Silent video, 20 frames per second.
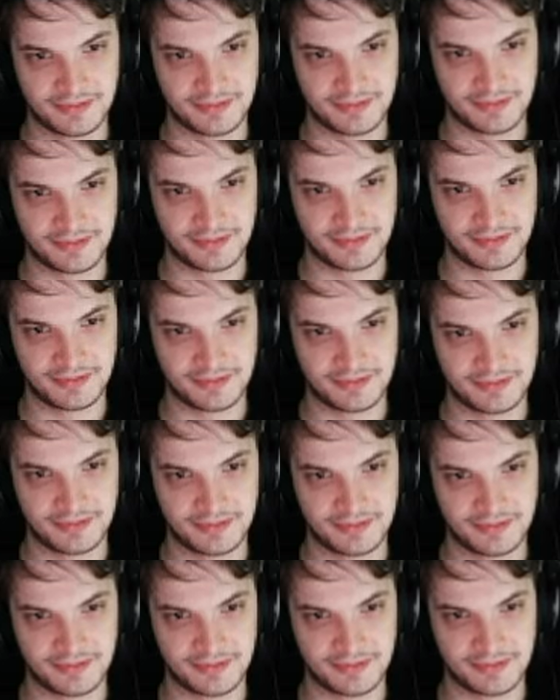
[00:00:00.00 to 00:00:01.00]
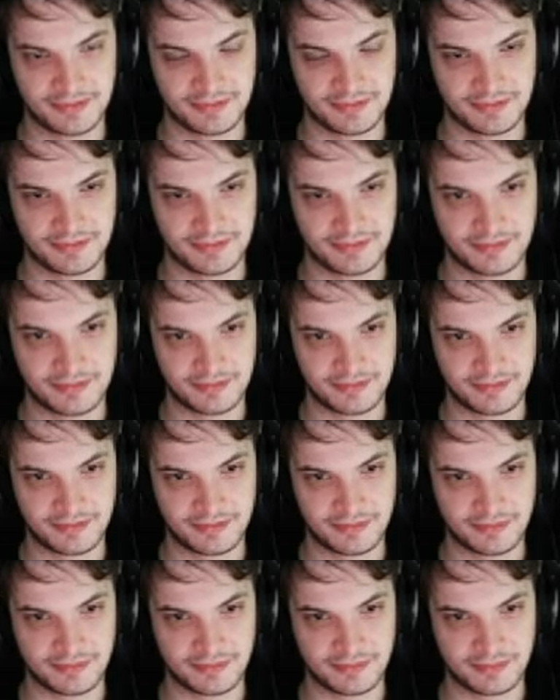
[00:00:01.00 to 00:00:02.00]

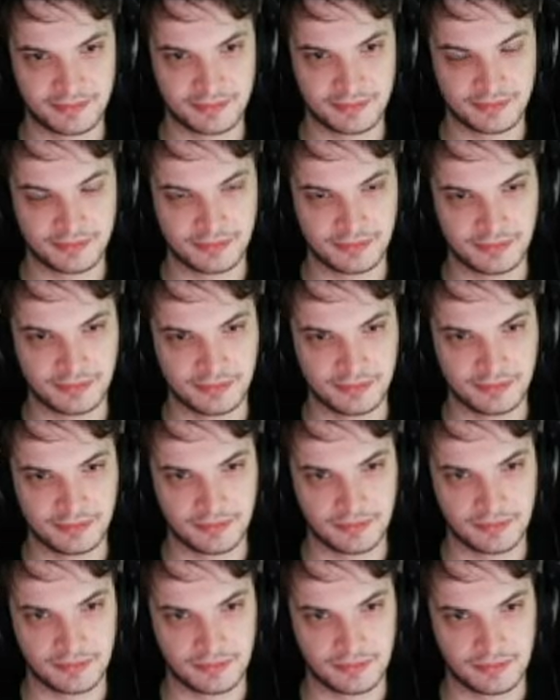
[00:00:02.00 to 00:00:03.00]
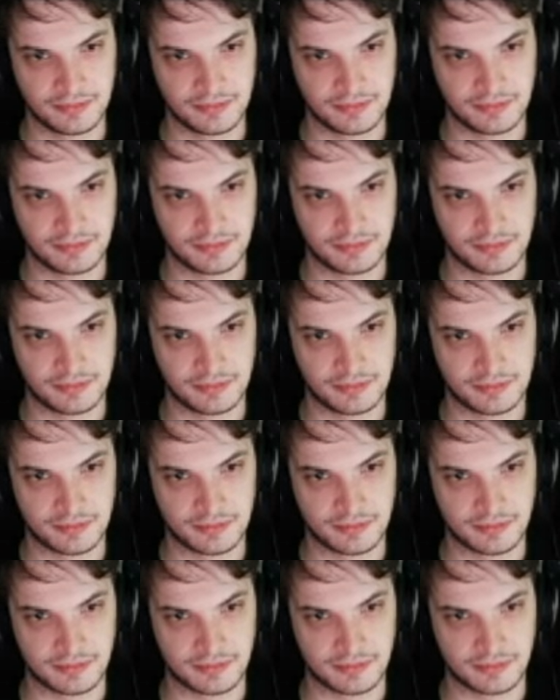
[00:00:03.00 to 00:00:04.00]

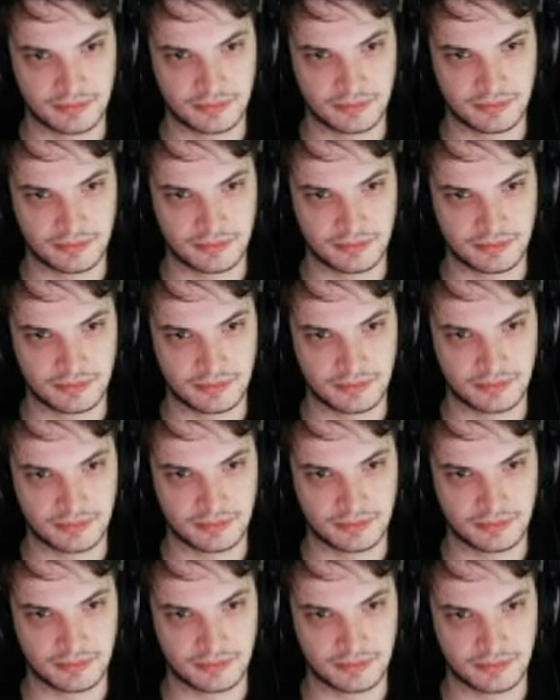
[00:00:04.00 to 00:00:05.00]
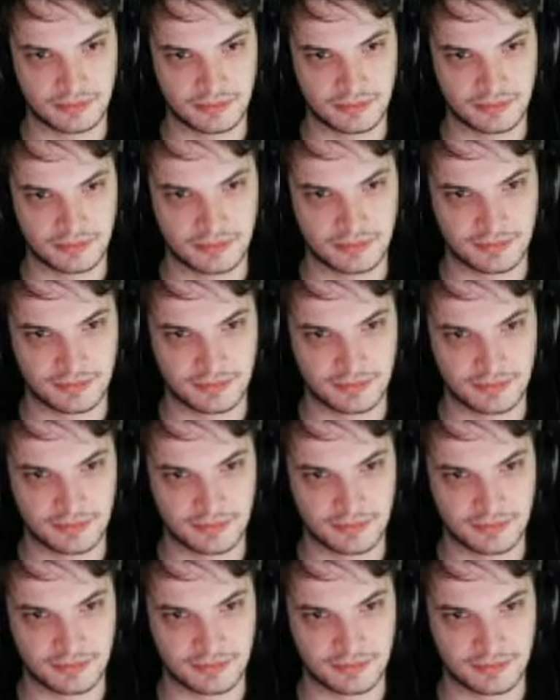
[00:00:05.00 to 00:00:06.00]

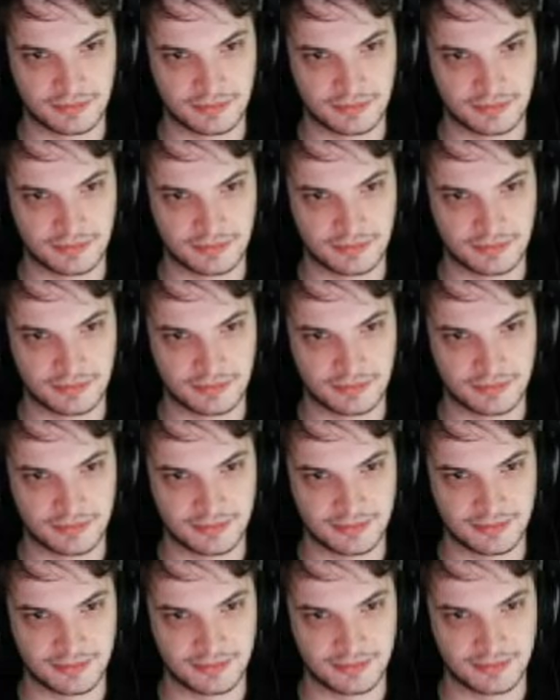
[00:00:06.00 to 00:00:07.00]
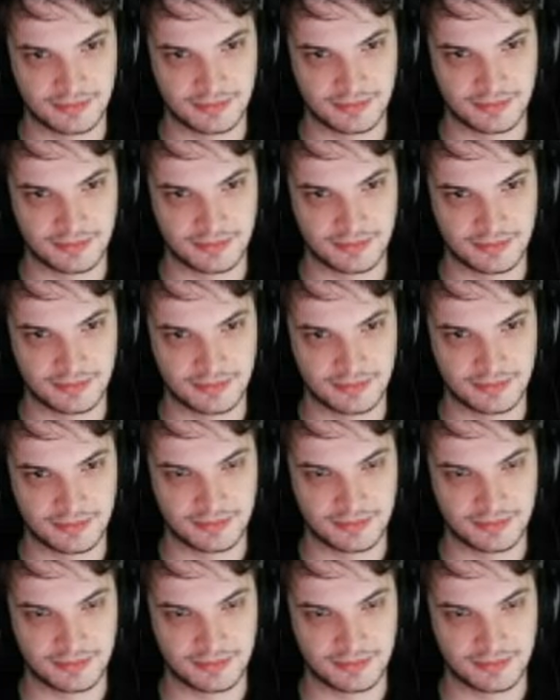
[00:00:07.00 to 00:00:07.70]
(not speaking)